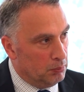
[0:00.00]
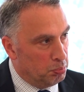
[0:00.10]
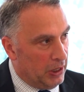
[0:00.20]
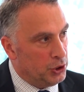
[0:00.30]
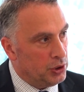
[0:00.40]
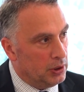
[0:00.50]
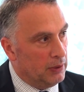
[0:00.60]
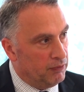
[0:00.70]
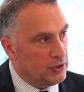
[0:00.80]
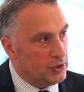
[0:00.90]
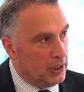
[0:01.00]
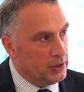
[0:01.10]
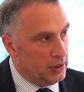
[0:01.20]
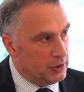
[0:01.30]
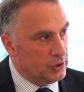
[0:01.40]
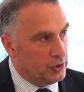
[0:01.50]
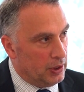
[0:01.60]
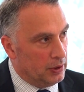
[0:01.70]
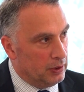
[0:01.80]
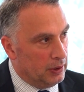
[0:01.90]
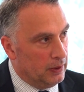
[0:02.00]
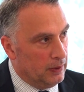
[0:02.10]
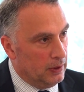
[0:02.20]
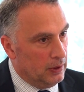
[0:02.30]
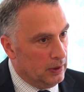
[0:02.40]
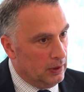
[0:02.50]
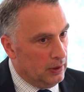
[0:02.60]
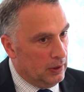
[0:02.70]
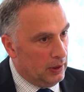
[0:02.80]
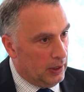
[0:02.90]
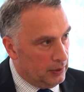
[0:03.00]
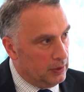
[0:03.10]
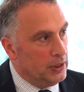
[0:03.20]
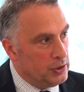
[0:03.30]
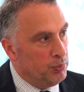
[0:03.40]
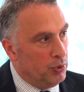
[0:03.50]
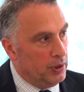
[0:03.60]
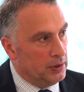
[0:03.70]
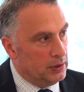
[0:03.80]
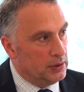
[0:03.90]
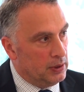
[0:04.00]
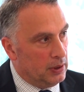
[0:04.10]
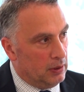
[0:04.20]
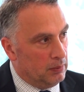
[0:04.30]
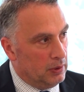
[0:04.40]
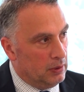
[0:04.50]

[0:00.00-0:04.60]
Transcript: mention, emphasize necessarily. At this point in time,